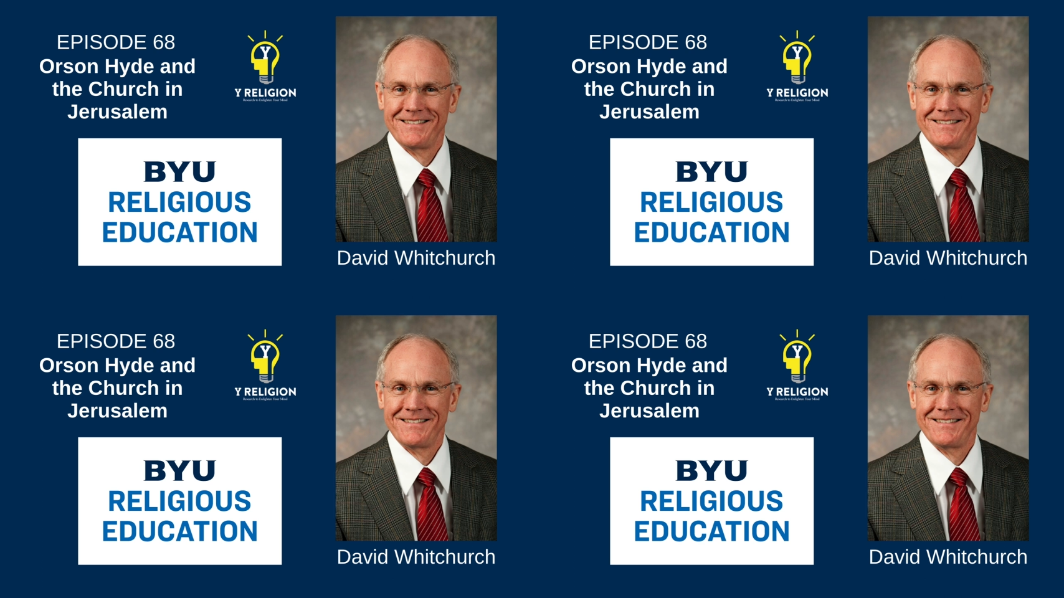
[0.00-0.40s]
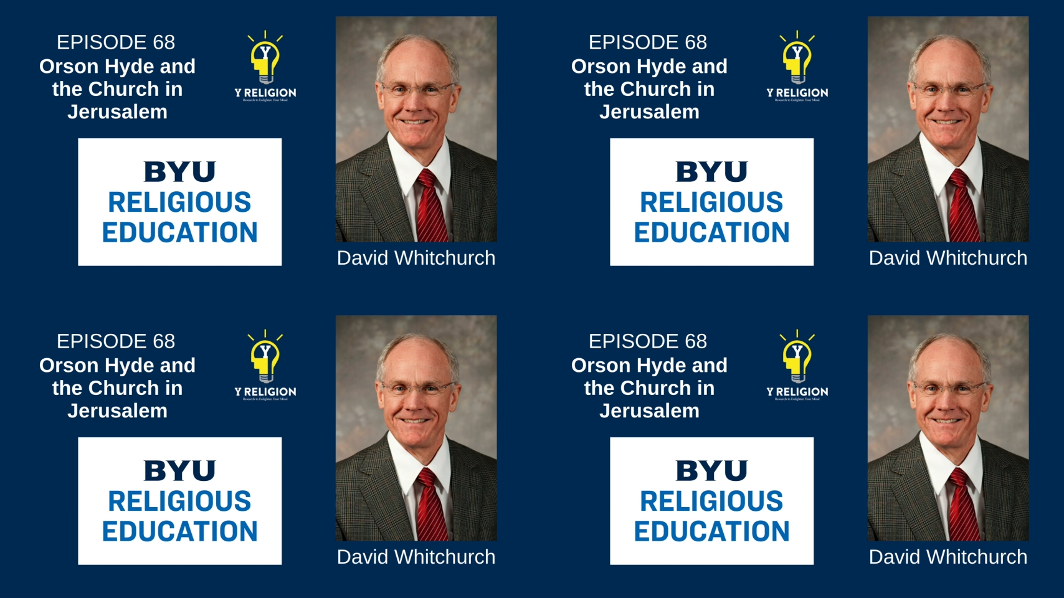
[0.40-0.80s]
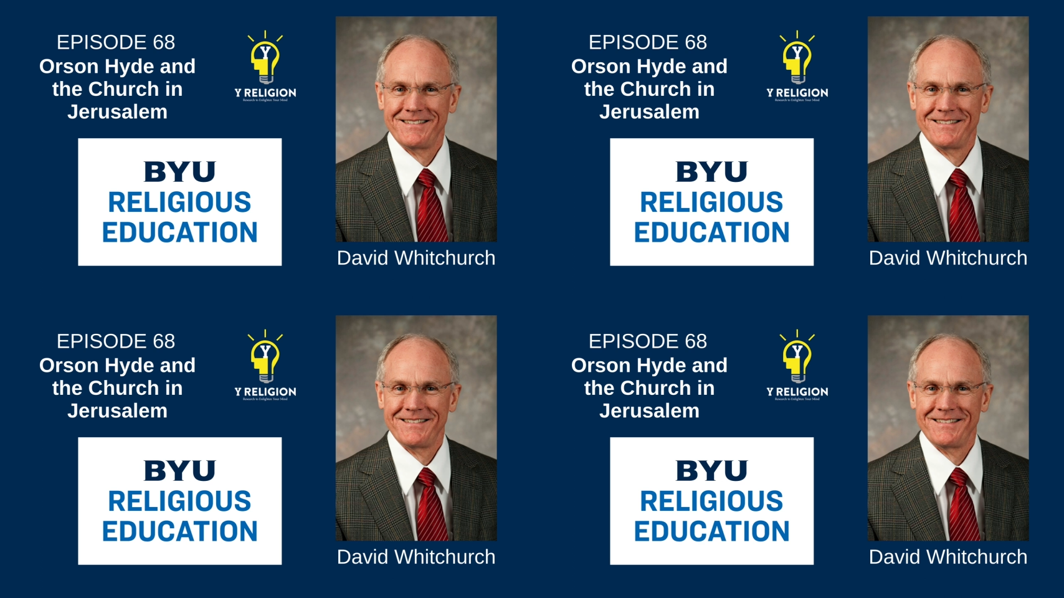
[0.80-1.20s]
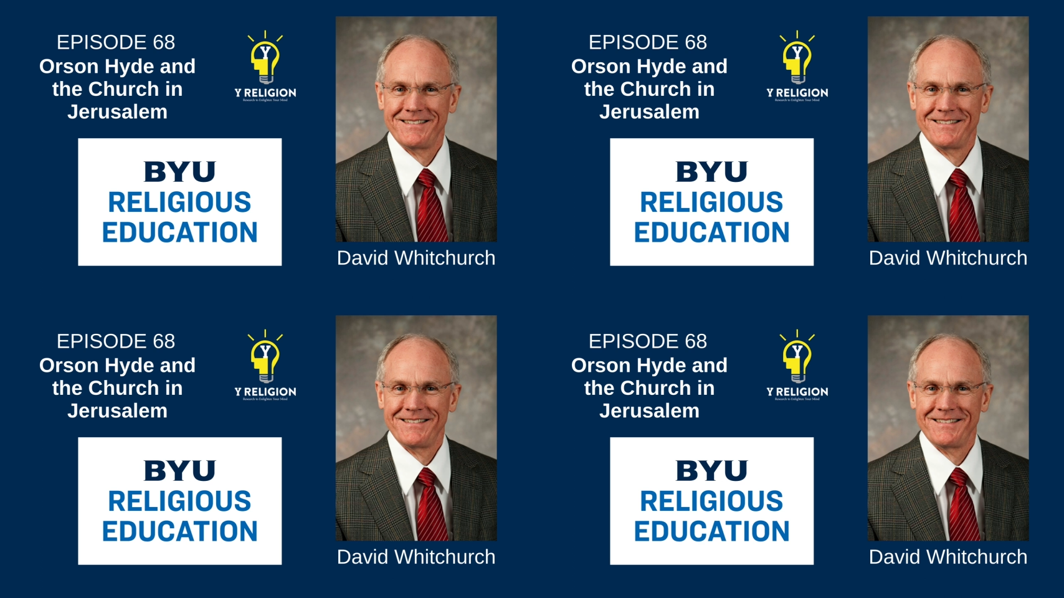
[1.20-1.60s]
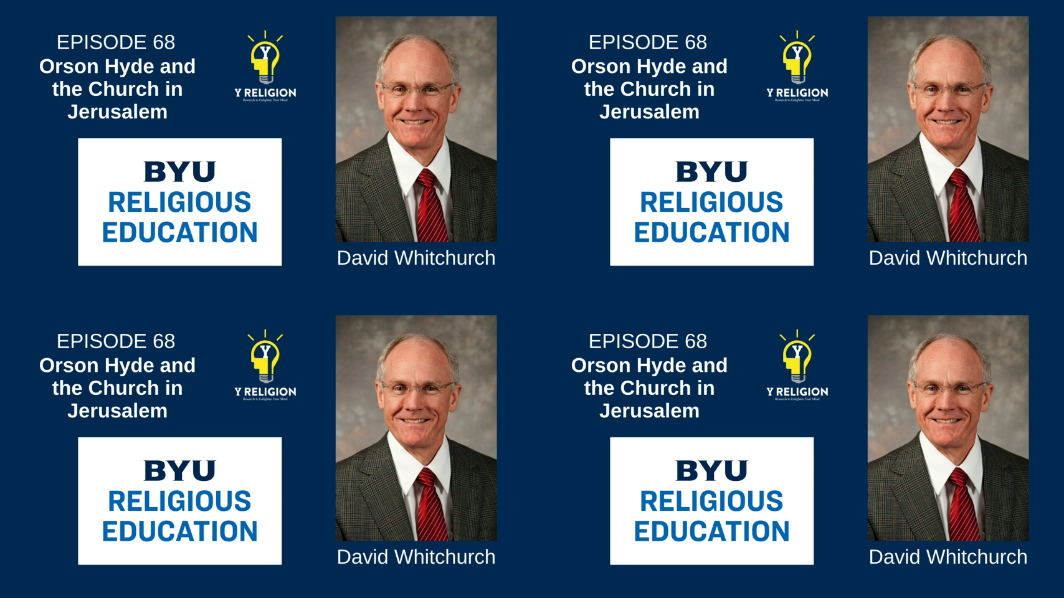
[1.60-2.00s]

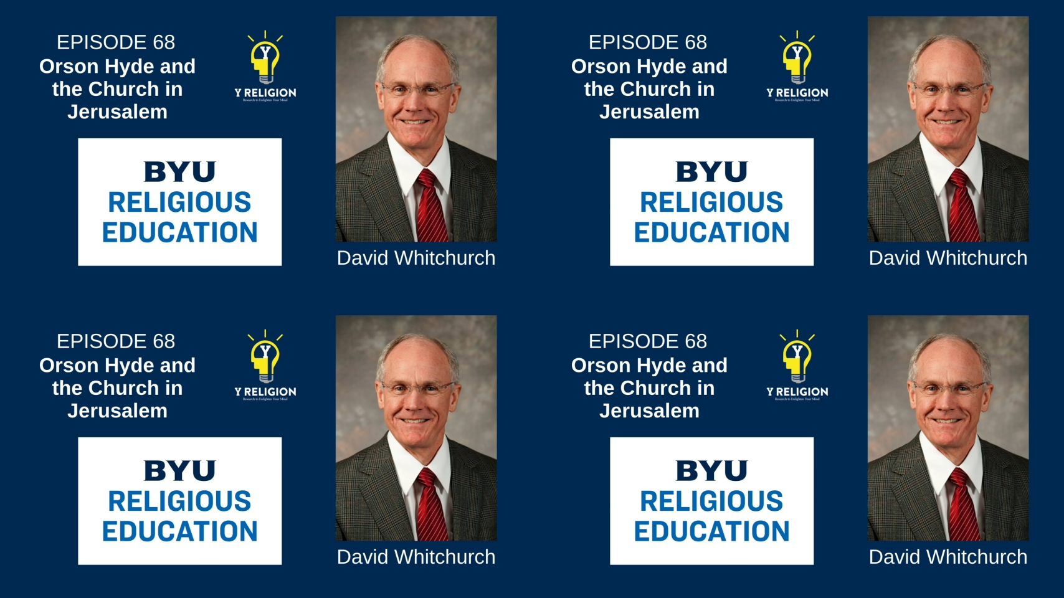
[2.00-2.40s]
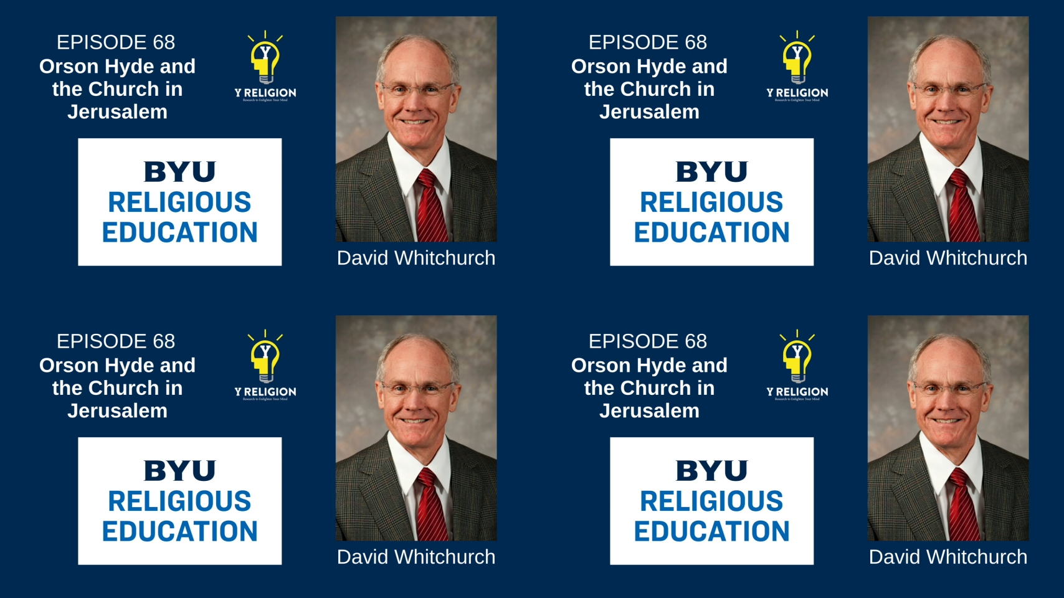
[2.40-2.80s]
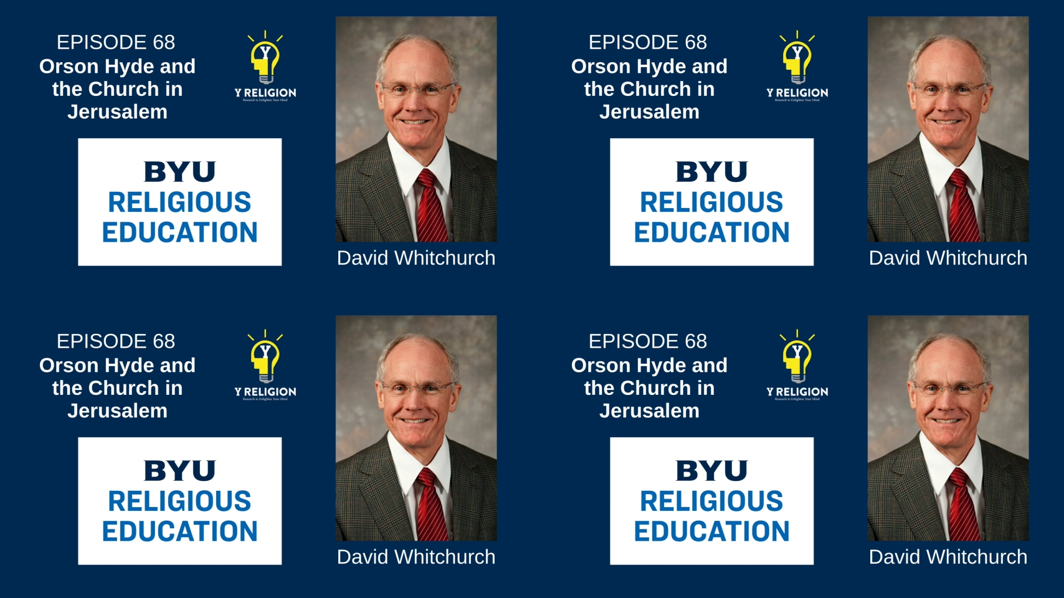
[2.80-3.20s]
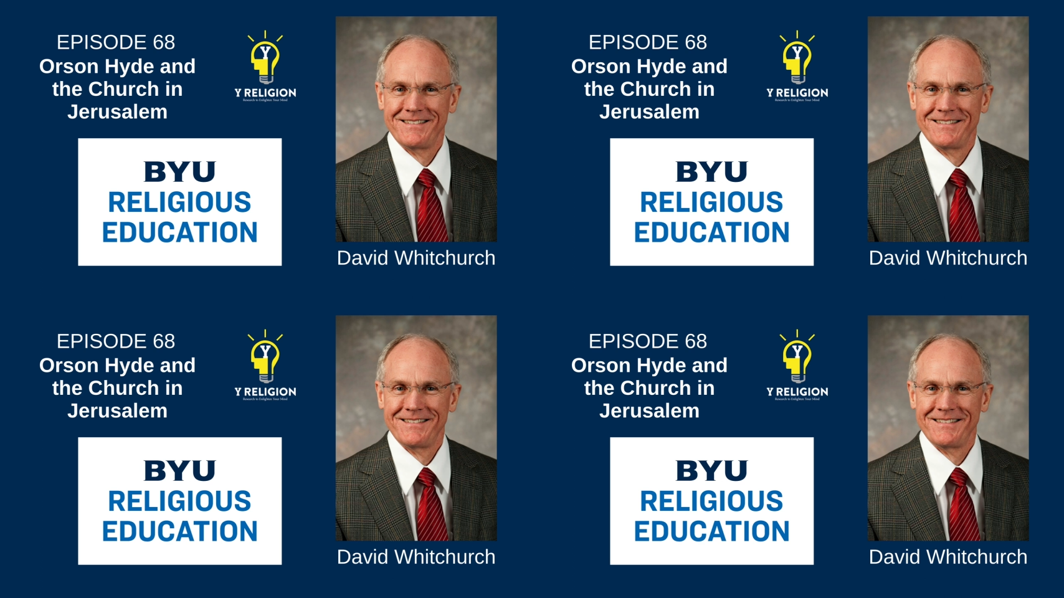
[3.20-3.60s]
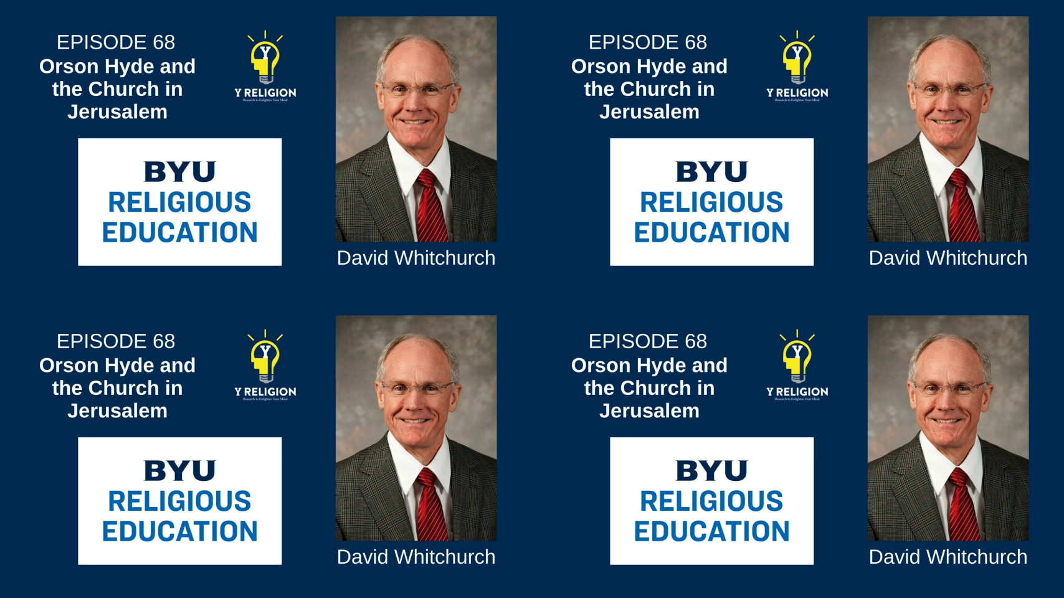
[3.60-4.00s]

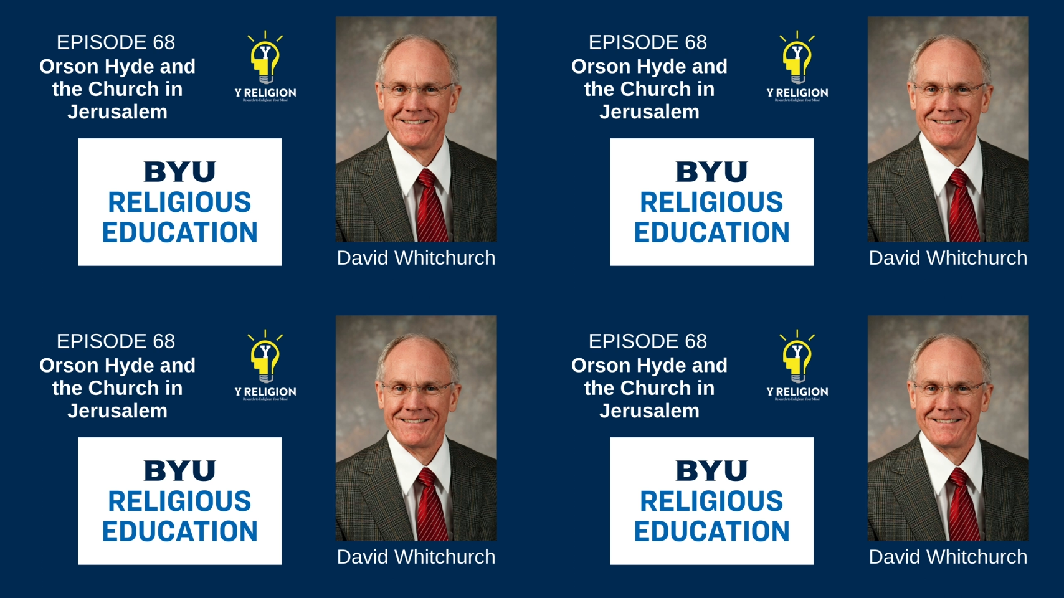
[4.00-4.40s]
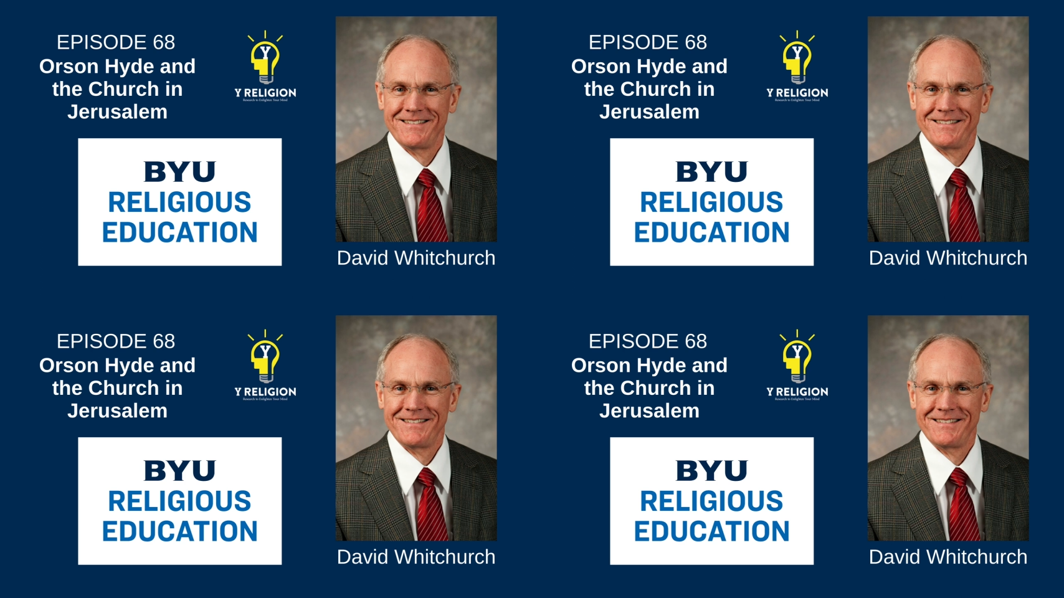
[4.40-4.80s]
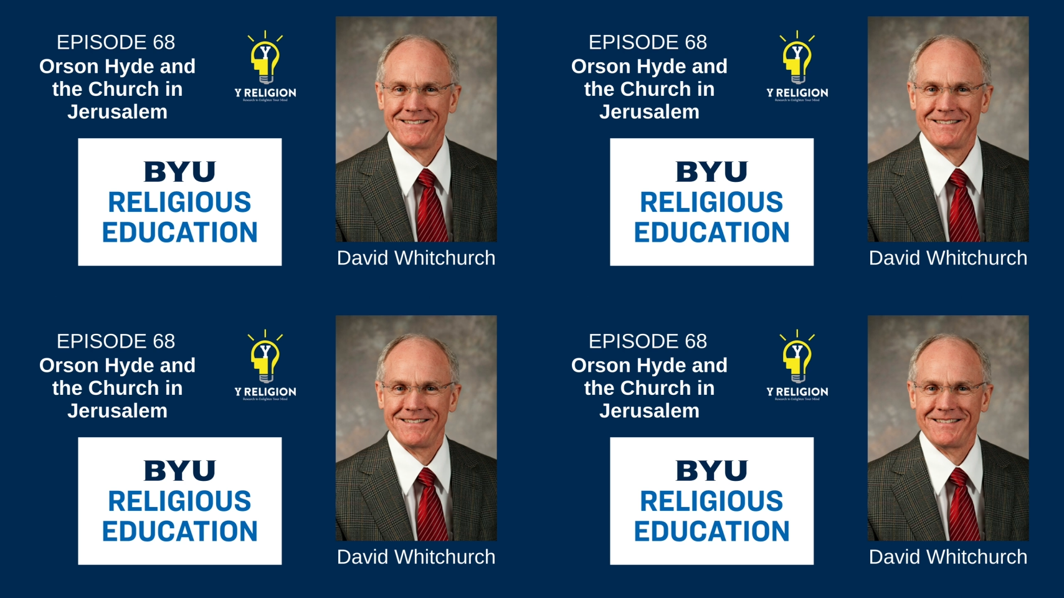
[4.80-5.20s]
The face doesn't move, so there is nothing to read.